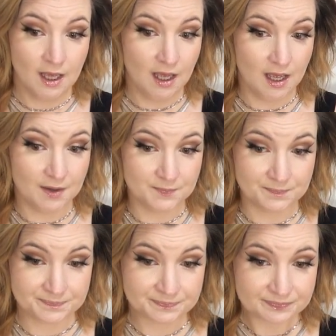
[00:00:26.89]

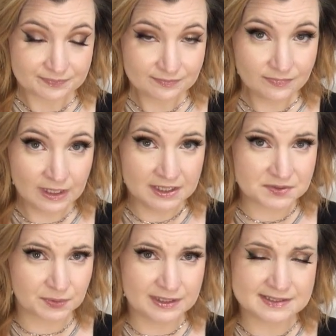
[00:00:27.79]
um,
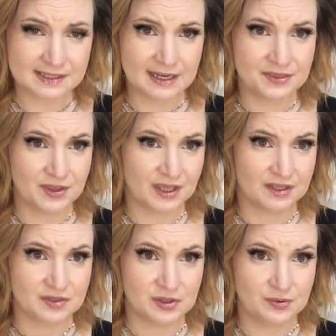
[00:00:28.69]
it's releasing, I
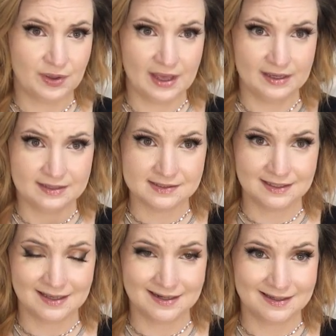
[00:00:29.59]
think the UK
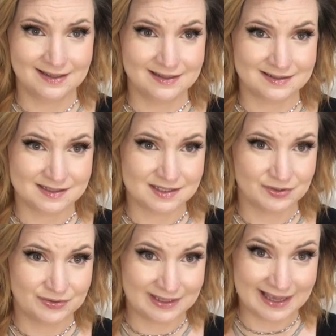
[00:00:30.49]
isn't getting it
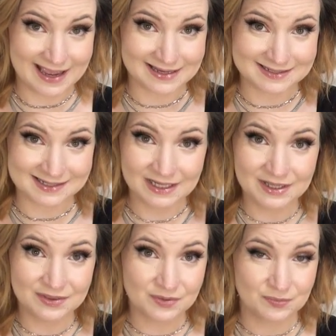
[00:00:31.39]
until the
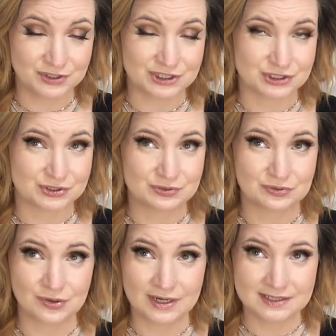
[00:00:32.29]
18th, which is
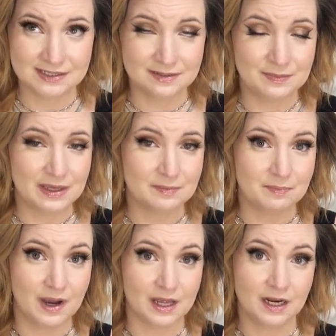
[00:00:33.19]
crazy to me,
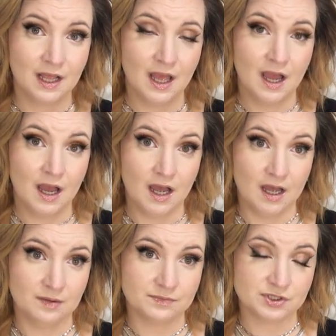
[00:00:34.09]
but
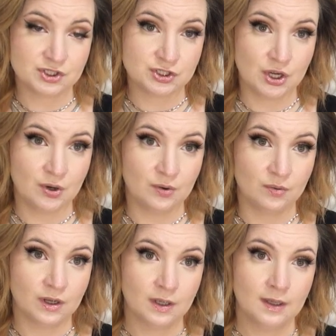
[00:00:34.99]
um,
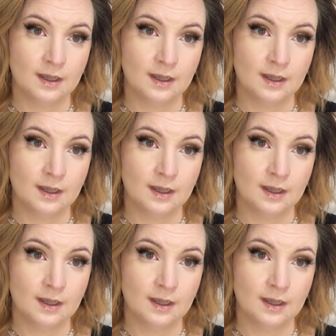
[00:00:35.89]
so